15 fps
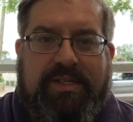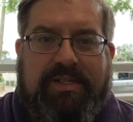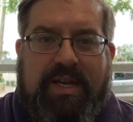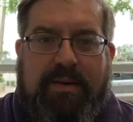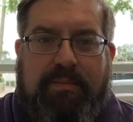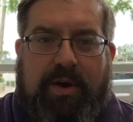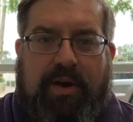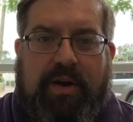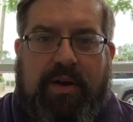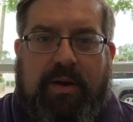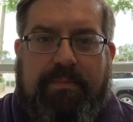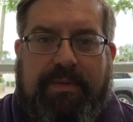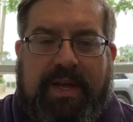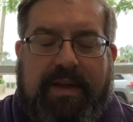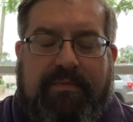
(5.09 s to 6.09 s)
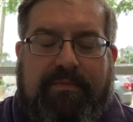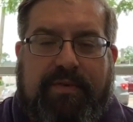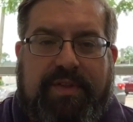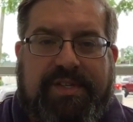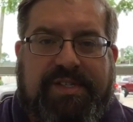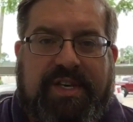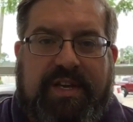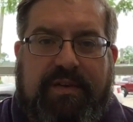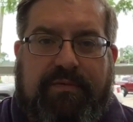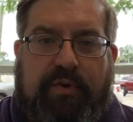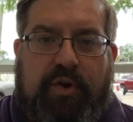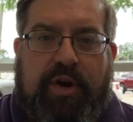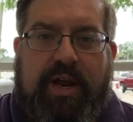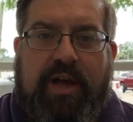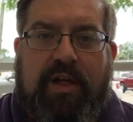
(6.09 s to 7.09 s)
estate market update for the city of
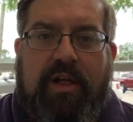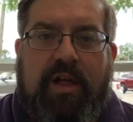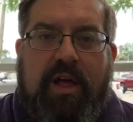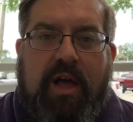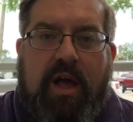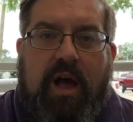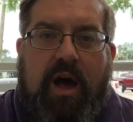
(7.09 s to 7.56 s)
Ferndale.